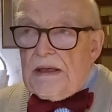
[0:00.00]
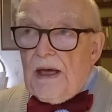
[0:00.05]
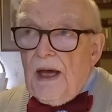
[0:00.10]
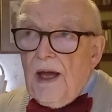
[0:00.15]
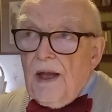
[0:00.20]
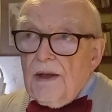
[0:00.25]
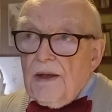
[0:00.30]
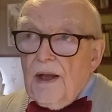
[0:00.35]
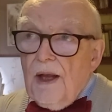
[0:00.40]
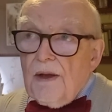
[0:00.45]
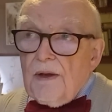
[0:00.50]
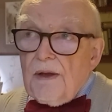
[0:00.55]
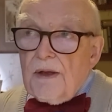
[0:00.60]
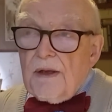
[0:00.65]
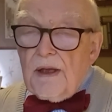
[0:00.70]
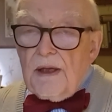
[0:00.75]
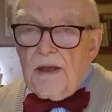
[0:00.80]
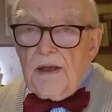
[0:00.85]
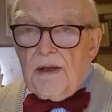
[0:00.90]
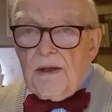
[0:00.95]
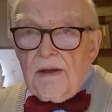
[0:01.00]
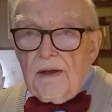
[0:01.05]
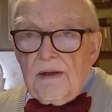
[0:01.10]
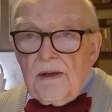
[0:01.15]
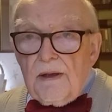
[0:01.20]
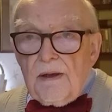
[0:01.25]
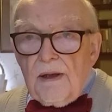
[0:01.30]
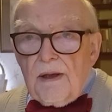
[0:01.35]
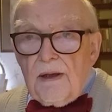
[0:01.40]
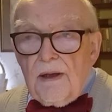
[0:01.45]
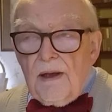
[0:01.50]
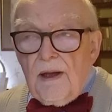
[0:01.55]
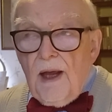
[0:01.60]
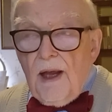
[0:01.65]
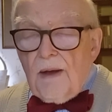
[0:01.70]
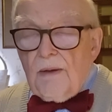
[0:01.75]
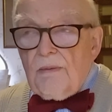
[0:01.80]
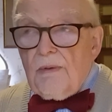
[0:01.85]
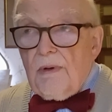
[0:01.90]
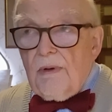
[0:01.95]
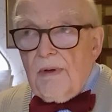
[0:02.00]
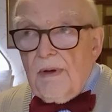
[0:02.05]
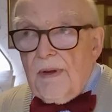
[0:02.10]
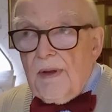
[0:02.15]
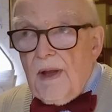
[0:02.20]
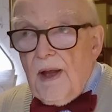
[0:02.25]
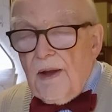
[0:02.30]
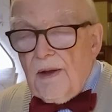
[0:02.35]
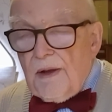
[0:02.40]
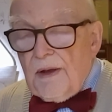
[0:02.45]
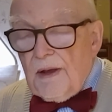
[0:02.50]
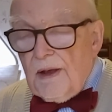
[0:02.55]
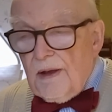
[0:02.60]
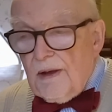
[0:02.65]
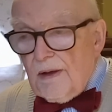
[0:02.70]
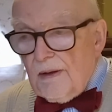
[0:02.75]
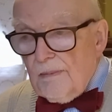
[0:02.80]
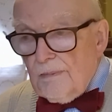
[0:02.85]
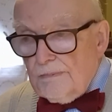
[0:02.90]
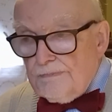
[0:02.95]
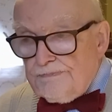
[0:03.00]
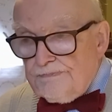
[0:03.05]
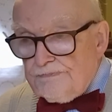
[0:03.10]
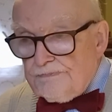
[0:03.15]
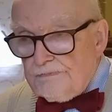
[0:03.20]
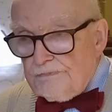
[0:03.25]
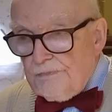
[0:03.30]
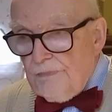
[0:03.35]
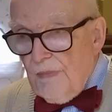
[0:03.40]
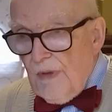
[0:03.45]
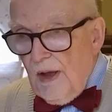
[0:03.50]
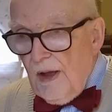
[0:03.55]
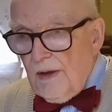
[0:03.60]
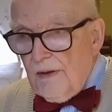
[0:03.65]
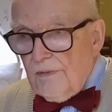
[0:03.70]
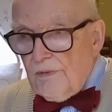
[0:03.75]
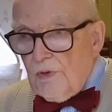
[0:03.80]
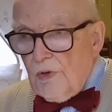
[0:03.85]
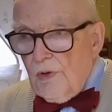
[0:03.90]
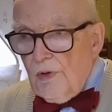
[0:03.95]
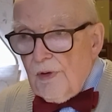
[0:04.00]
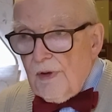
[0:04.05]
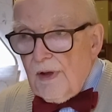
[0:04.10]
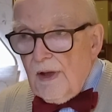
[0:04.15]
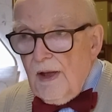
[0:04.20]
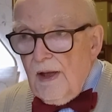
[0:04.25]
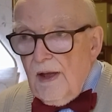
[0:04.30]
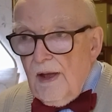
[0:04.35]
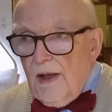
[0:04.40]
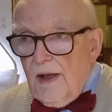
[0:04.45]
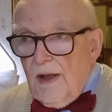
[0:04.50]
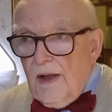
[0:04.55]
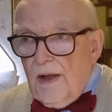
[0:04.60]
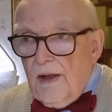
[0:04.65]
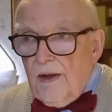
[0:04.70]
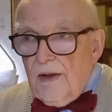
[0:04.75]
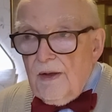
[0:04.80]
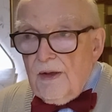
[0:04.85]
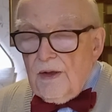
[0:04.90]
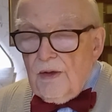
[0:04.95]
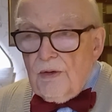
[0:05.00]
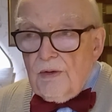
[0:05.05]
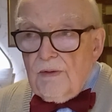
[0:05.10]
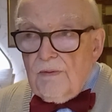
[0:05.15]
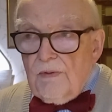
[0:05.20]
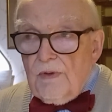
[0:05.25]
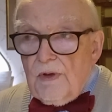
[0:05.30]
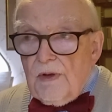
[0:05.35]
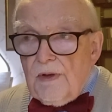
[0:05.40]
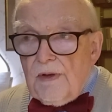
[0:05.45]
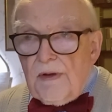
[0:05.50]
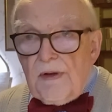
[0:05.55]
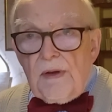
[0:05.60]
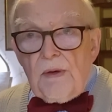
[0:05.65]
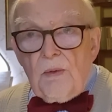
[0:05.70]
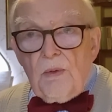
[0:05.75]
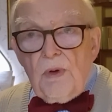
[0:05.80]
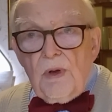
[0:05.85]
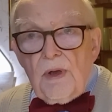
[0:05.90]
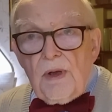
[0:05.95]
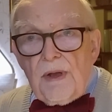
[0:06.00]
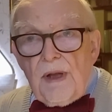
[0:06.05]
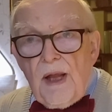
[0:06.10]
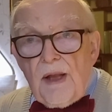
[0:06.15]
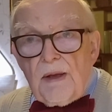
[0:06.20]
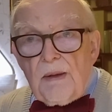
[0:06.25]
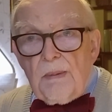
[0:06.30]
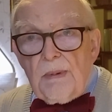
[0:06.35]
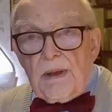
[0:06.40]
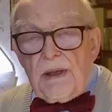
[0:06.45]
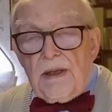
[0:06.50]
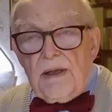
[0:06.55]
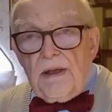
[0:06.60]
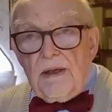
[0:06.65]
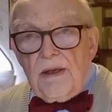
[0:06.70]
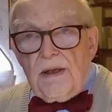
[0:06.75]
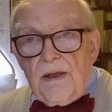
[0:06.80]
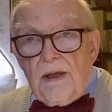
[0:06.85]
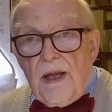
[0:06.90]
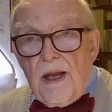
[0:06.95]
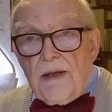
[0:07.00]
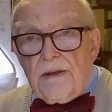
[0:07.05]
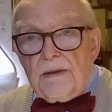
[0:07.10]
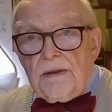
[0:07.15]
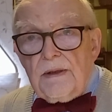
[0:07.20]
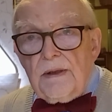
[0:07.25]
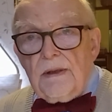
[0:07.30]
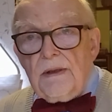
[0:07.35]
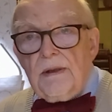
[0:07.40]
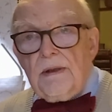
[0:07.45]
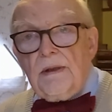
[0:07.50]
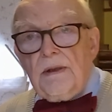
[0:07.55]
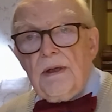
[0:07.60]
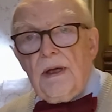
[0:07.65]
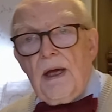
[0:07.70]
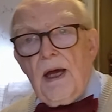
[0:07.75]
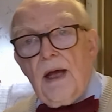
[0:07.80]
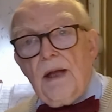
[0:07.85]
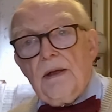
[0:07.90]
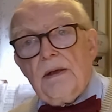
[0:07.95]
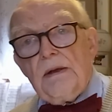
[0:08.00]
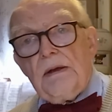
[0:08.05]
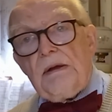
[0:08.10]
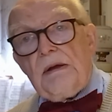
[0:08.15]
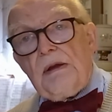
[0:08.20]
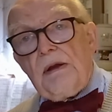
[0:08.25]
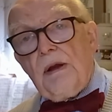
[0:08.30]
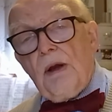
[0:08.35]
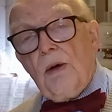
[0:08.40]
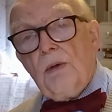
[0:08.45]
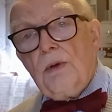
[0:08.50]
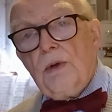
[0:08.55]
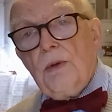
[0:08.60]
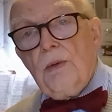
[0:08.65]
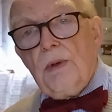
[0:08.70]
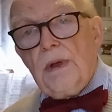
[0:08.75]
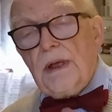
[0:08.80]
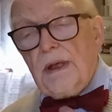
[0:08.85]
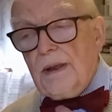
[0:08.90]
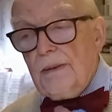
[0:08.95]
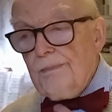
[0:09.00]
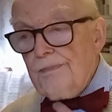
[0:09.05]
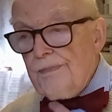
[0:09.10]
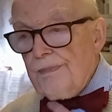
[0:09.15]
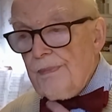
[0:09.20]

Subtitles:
and has seasons, and we're in that season. And, of course, the universe, the world, has a beginning end, and so do we.